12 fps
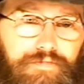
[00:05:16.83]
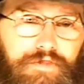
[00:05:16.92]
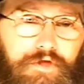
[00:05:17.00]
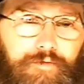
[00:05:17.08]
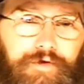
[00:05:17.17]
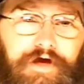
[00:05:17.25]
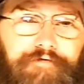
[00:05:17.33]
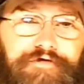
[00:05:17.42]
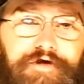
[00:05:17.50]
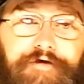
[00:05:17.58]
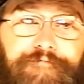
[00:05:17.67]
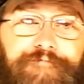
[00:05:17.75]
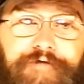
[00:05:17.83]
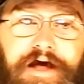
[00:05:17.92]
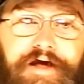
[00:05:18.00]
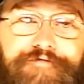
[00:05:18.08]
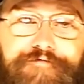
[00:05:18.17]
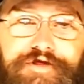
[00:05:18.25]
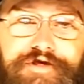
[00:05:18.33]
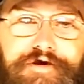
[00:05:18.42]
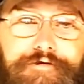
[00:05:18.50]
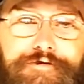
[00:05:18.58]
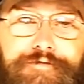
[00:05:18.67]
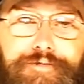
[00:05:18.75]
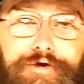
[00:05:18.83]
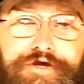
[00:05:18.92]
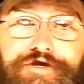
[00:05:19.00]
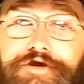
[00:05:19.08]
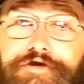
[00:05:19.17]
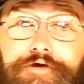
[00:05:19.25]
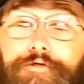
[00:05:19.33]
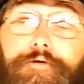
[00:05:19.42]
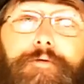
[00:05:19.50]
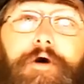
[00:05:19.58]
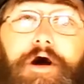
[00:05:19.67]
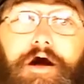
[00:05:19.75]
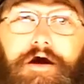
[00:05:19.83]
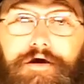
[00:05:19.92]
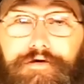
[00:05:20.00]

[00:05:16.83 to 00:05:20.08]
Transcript: We have enough facts videos preaching to the choir.